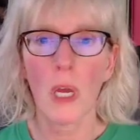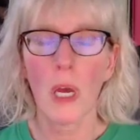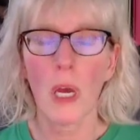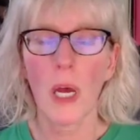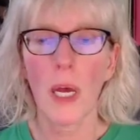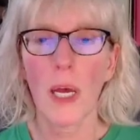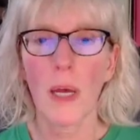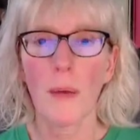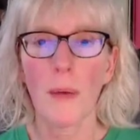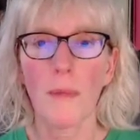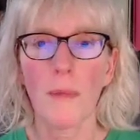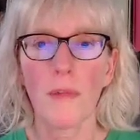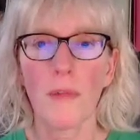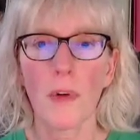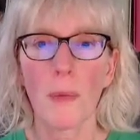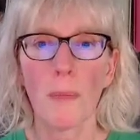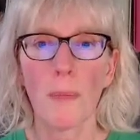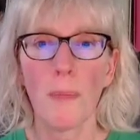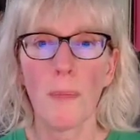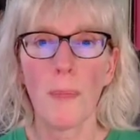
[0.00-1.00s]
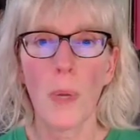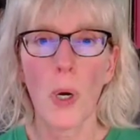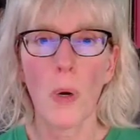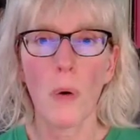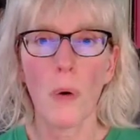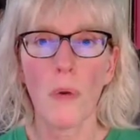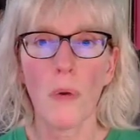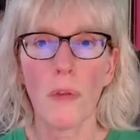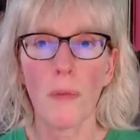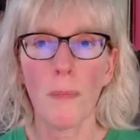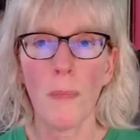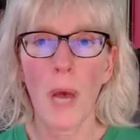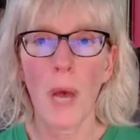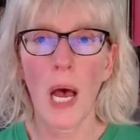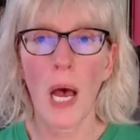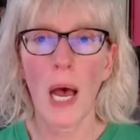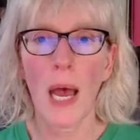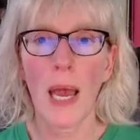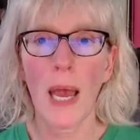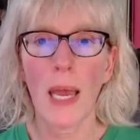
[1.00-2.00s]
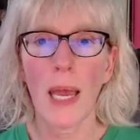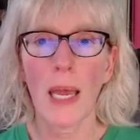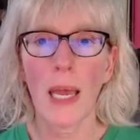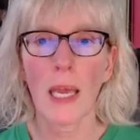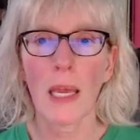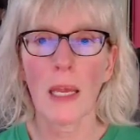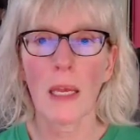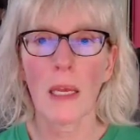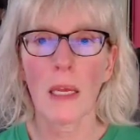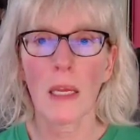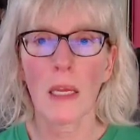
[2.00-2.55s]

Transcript: for both my